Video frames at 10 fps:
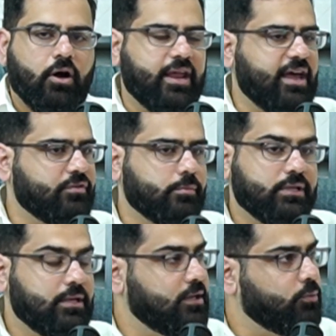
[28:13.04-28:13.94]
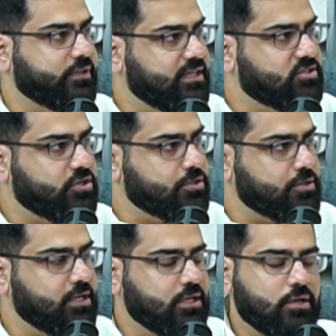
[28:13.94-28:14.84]
inevitably will need
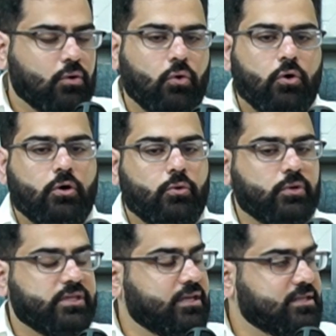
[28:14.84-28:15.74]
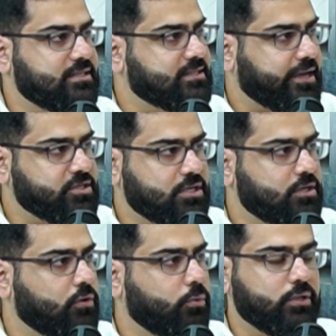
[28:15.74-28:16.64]
surgery, or will need a C-section,
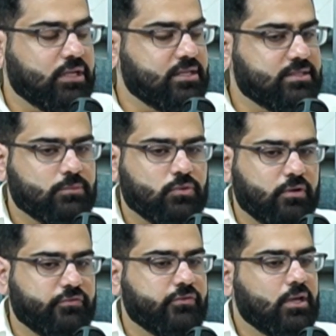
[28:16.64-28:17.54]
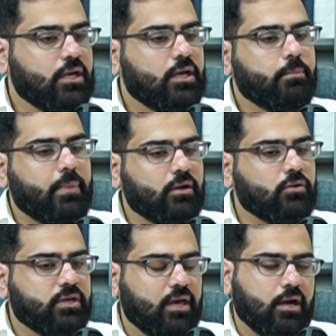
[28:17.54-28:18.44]
or will need some sort of
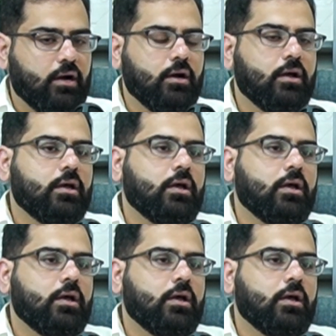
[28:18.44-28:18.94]
medical care,